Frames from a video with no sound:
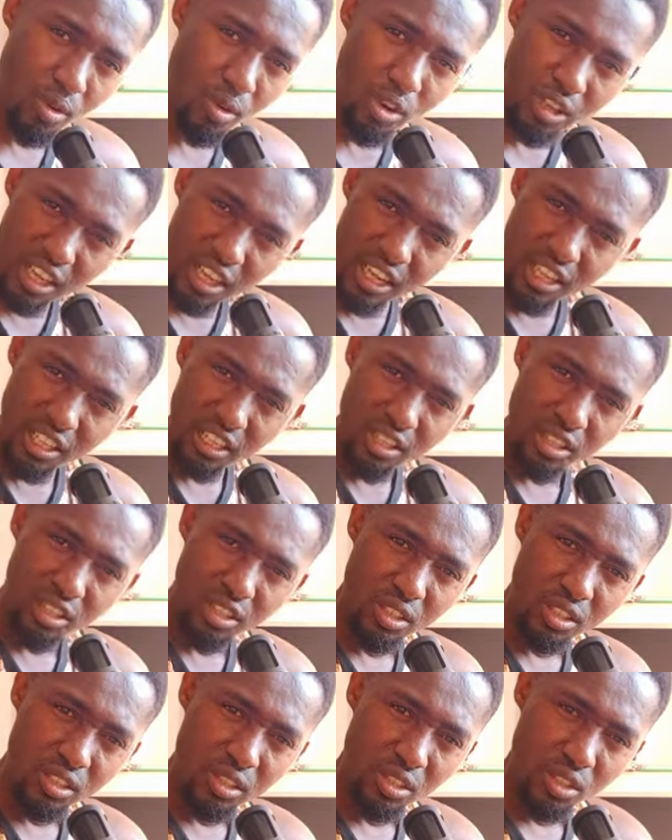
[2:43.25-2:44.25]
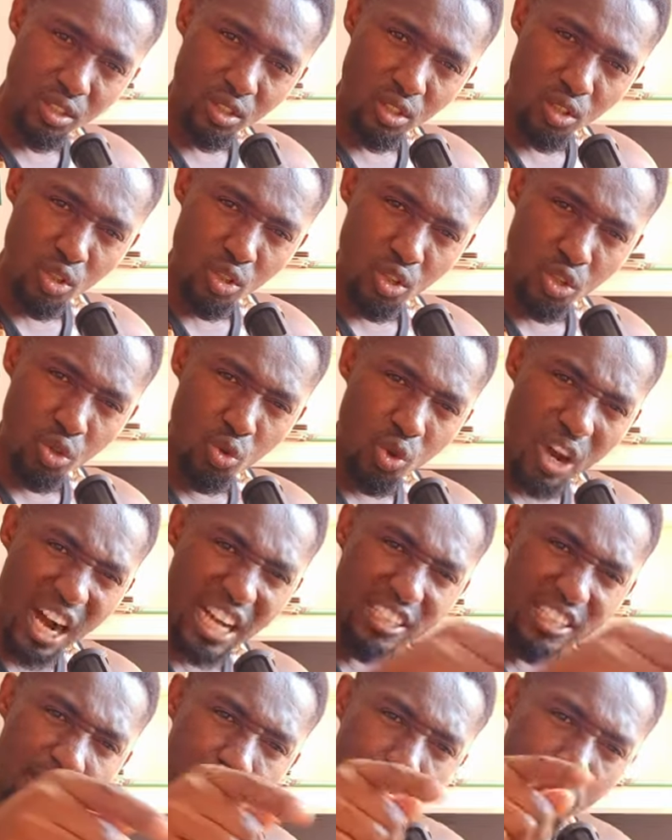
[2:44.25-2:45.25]
Okay? You
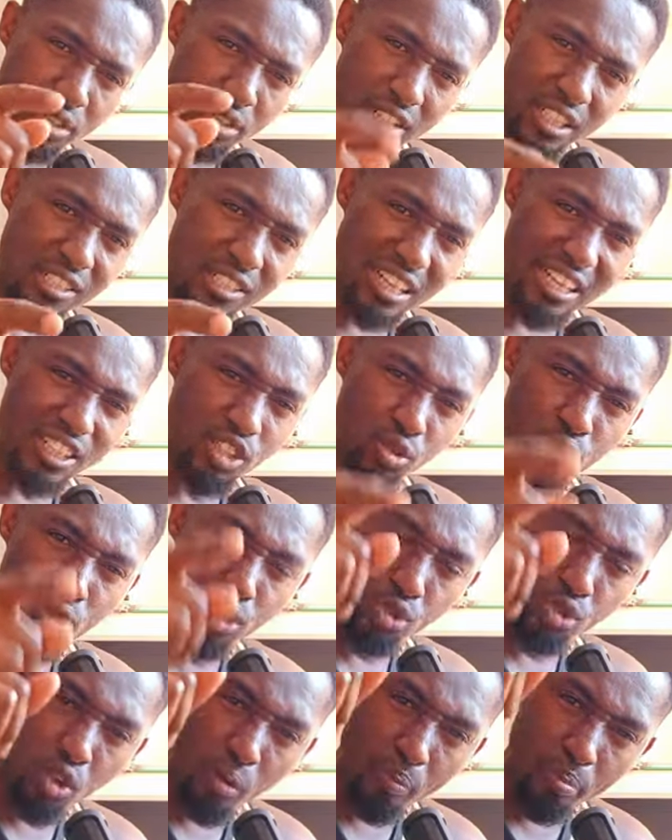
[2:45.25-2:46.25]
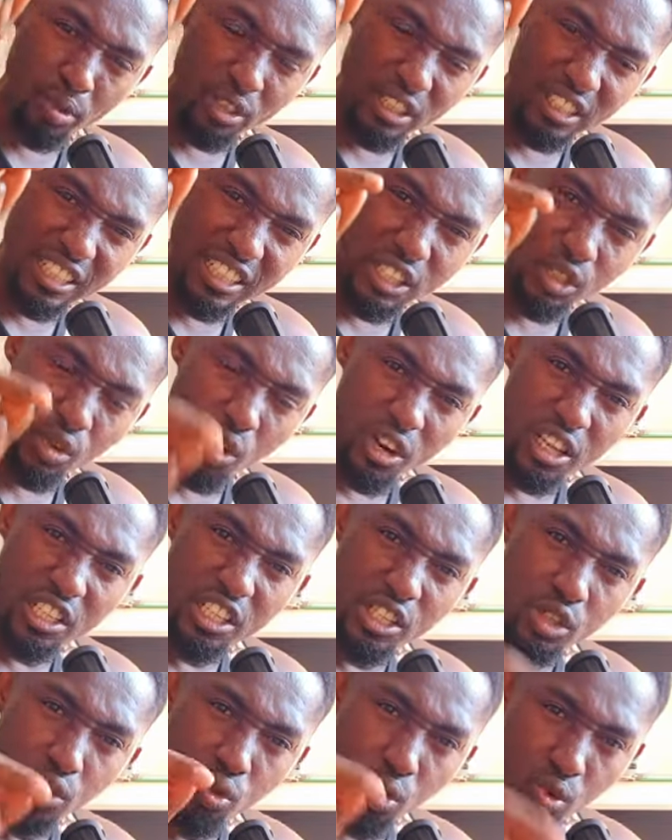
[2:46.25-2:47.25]
anti-protesters should stop
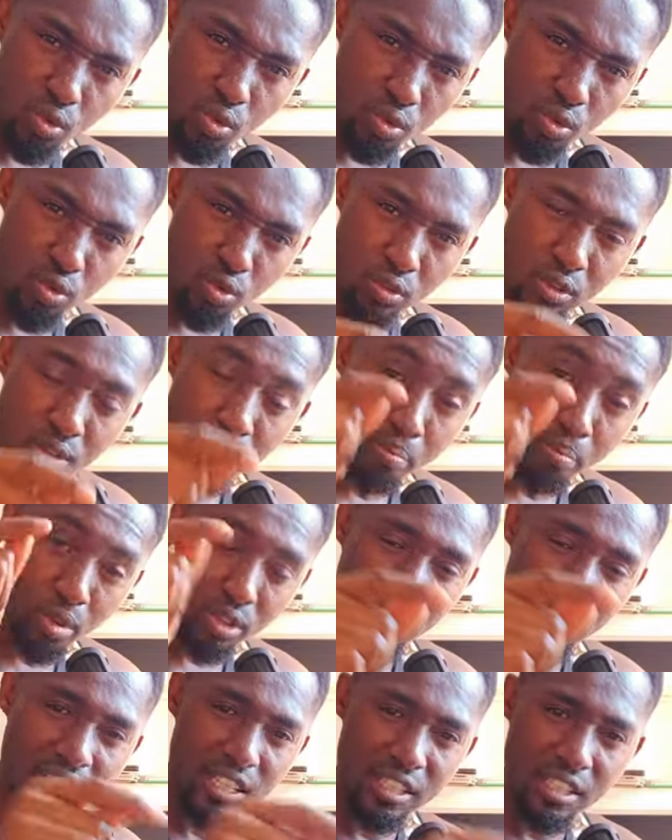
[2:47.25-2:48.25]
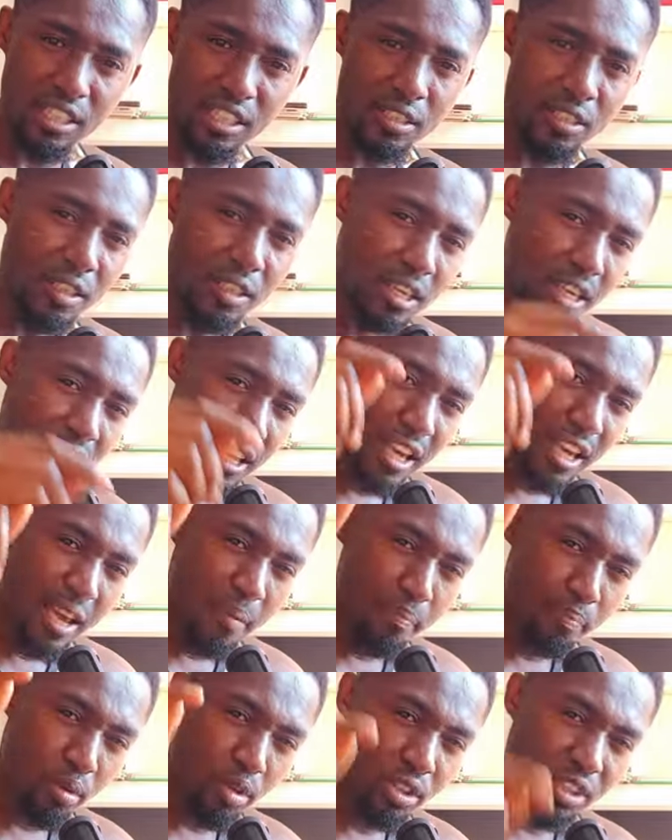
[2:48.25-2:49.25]
discouraging those protesting.
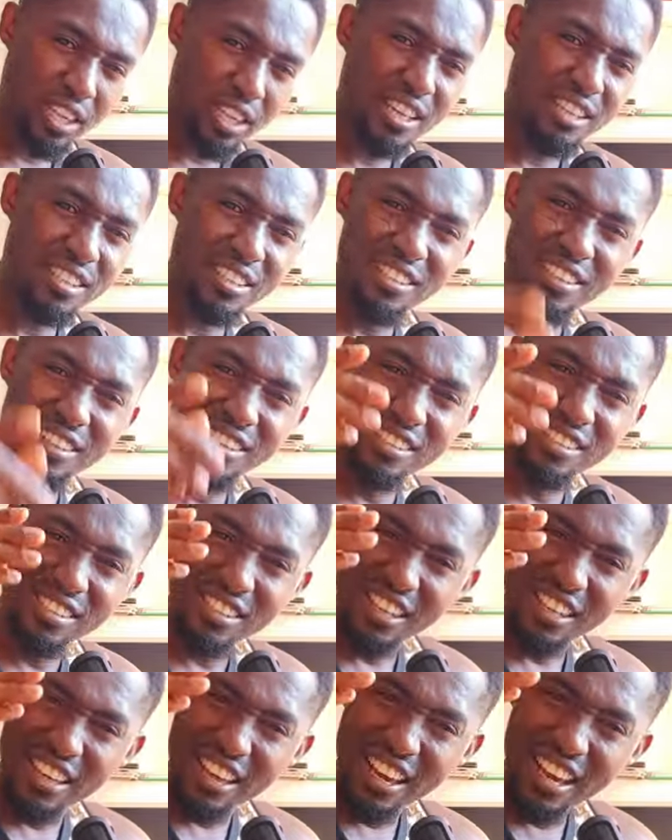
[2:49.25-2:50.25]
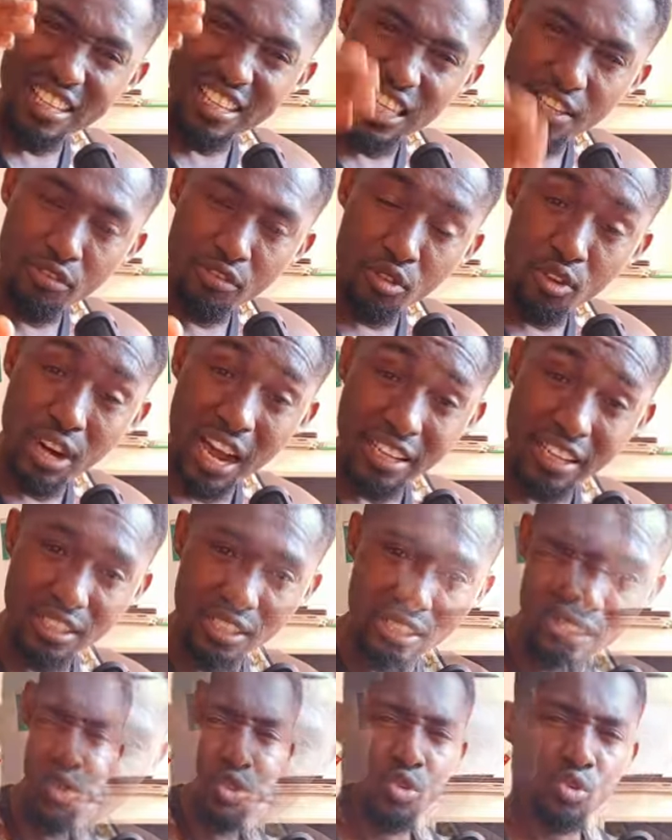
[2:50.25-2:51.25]
A protest is a civil right.
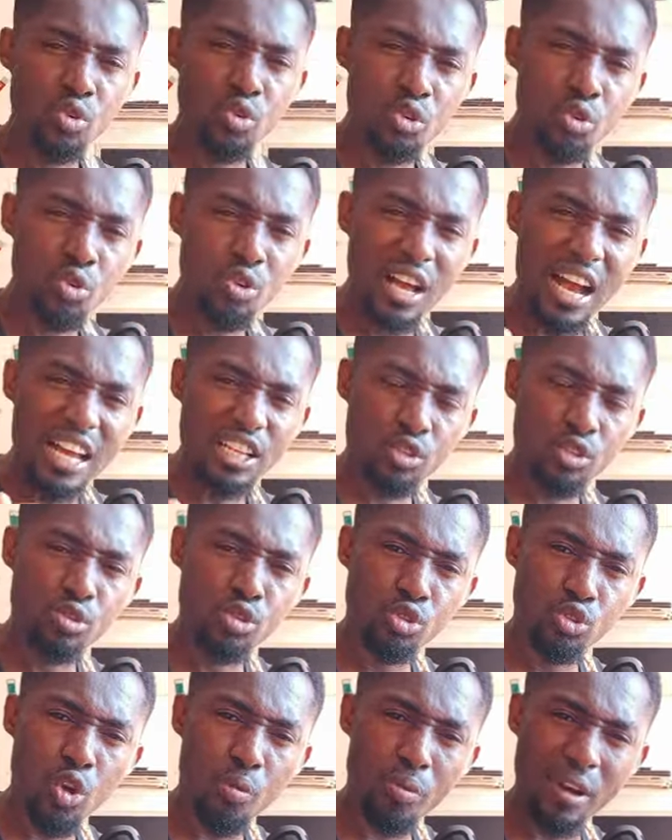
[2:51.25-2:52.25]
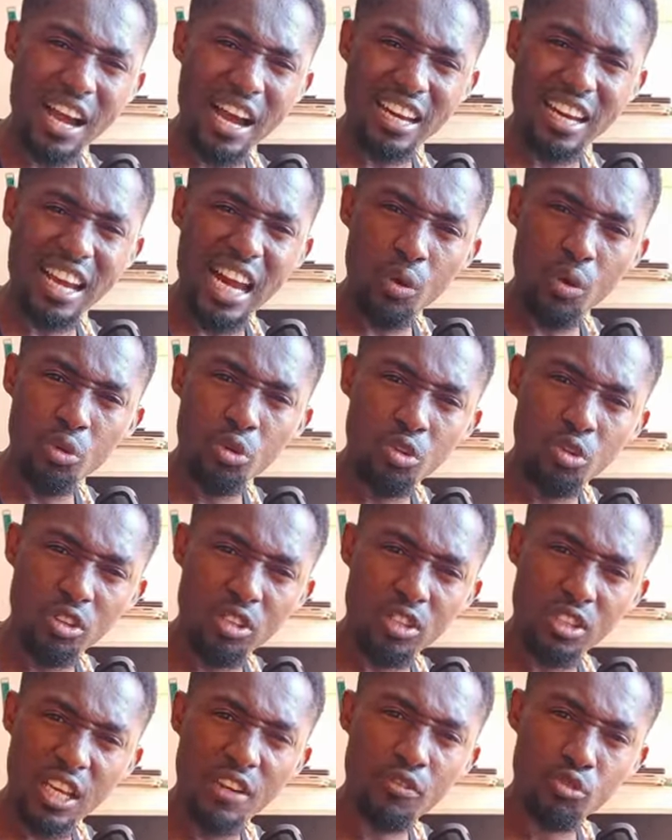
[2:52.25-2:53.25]
So you guys should stop allowing
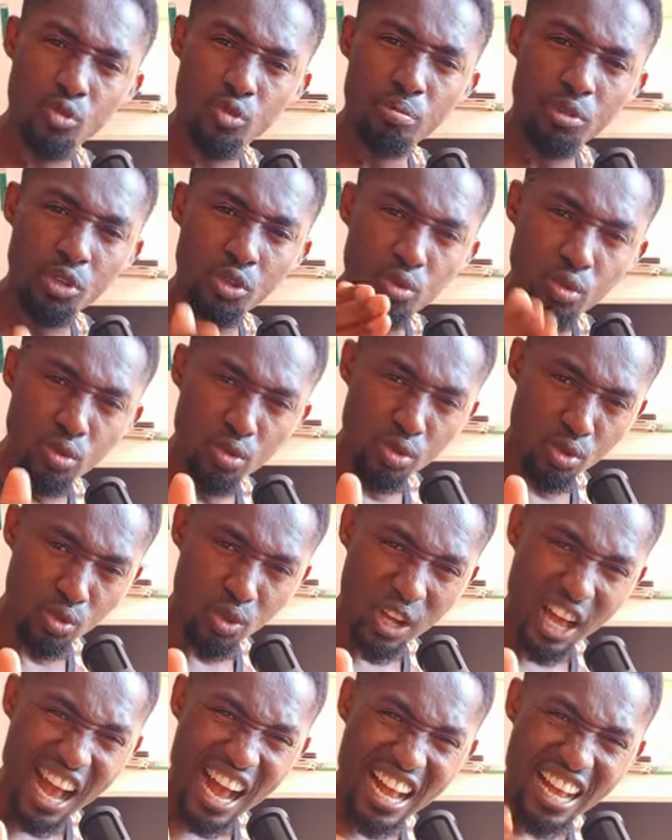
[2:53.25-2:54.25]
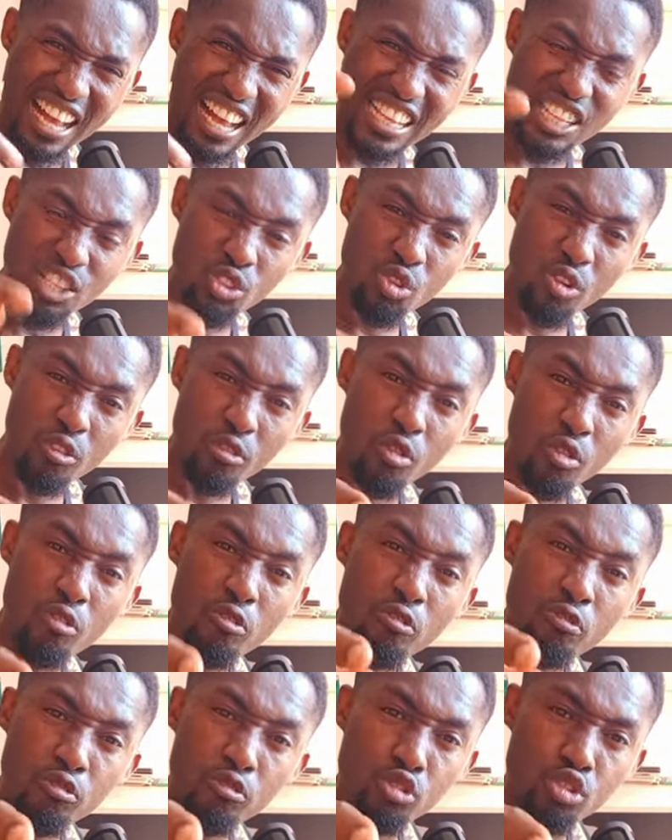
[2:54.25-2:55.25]
yourself to be used against your own
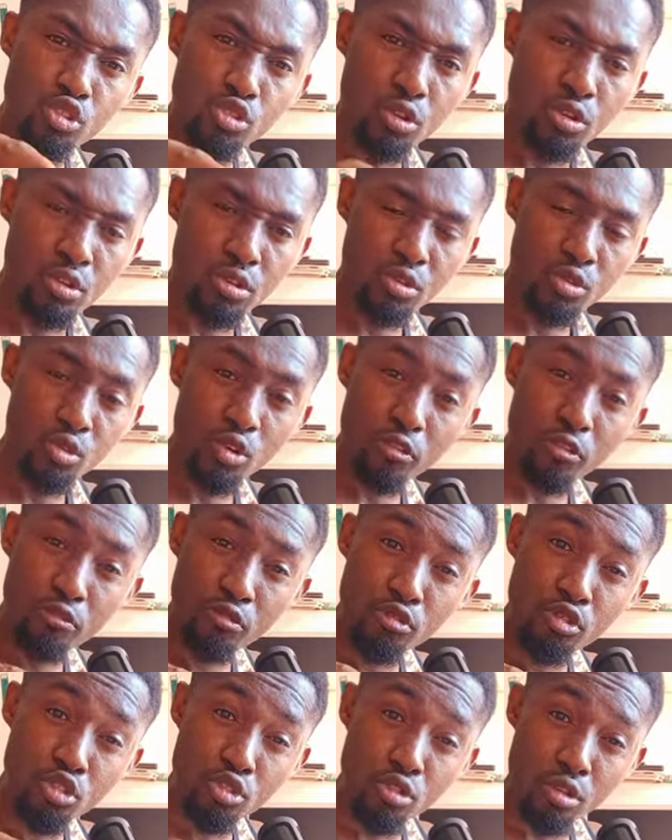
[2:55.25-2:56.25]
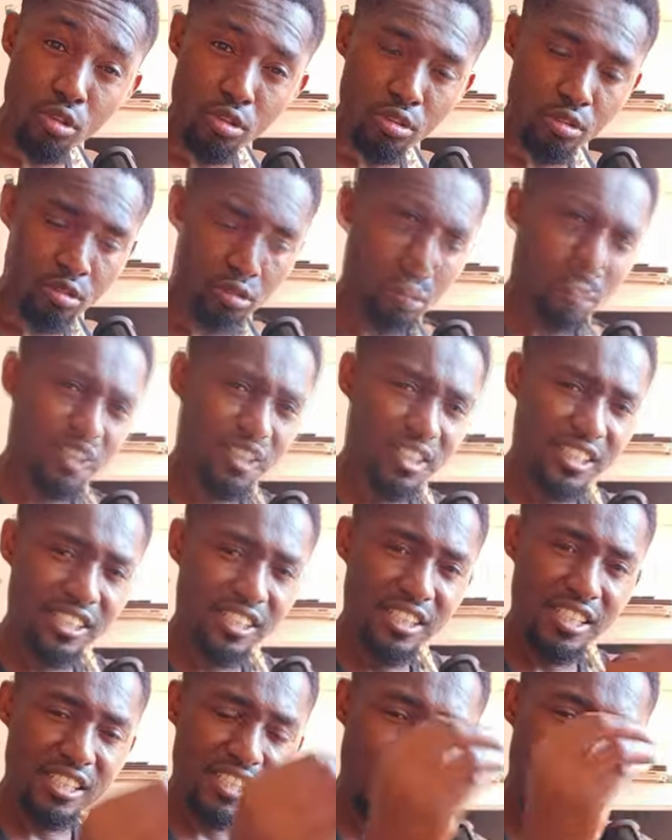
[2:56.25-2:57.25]
future. Your future. This
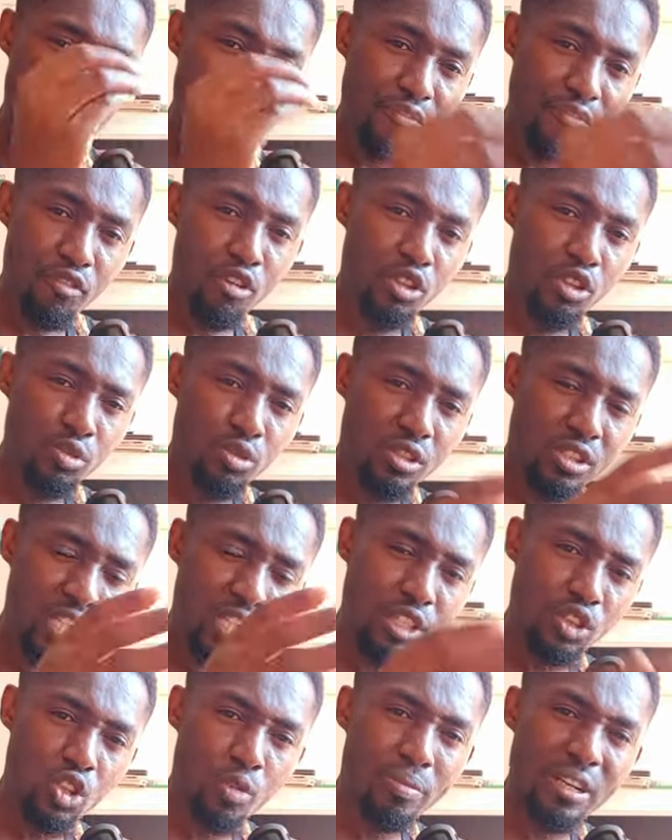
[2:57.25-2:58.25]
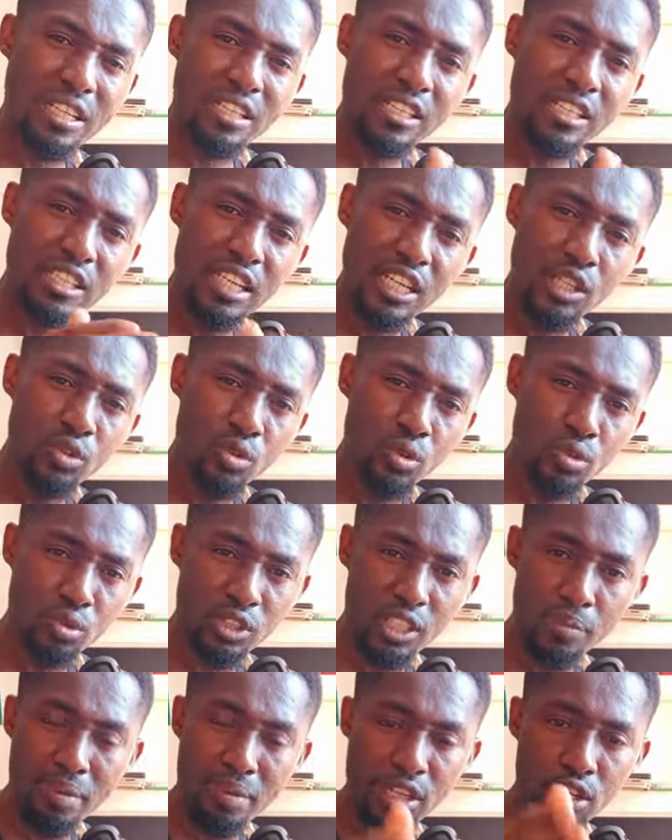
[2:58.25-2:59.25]
is the time for you to stand up and say no
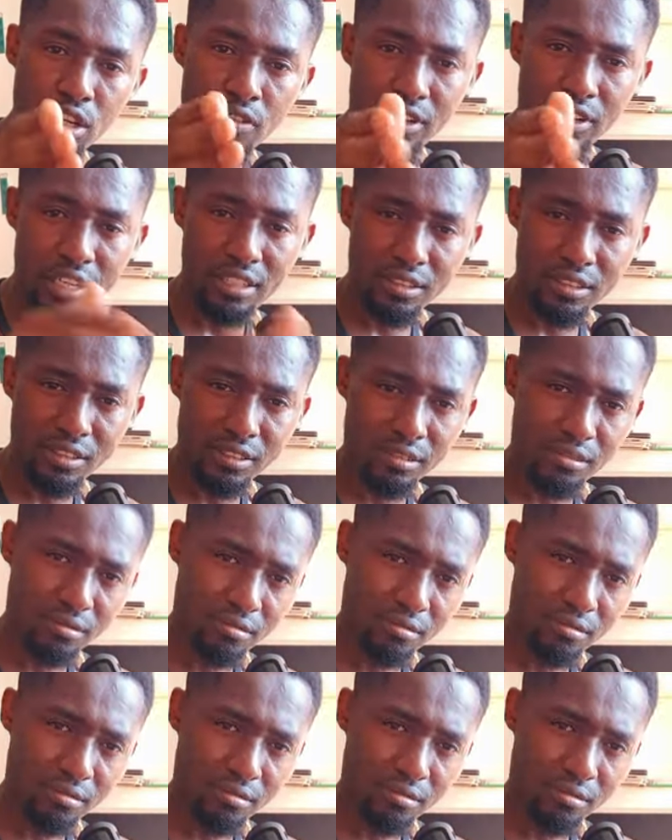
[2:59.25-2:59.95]
to the bad governance.